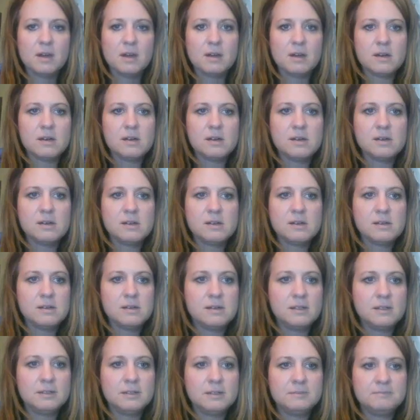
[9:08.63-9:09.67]

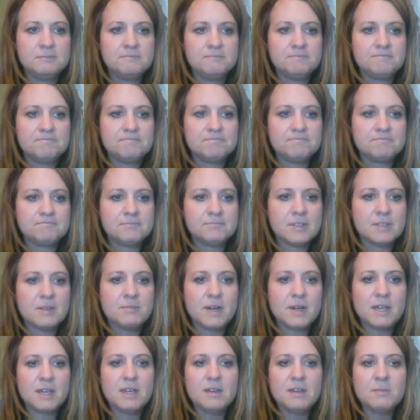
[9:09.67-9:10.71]
My
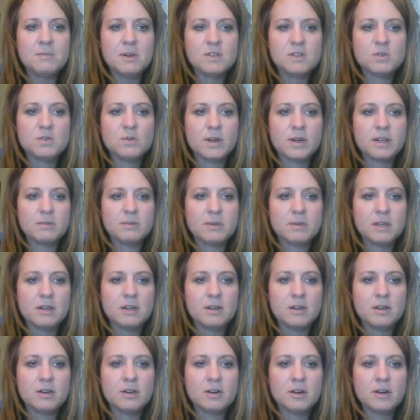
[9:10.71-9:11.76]
email is right up
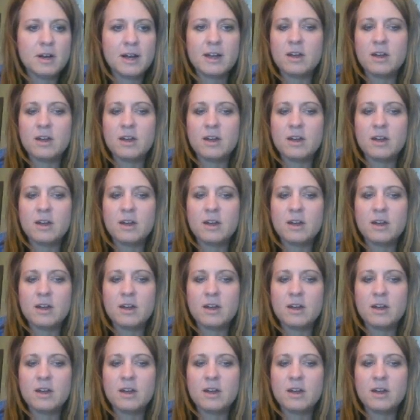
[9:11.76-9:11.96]
here.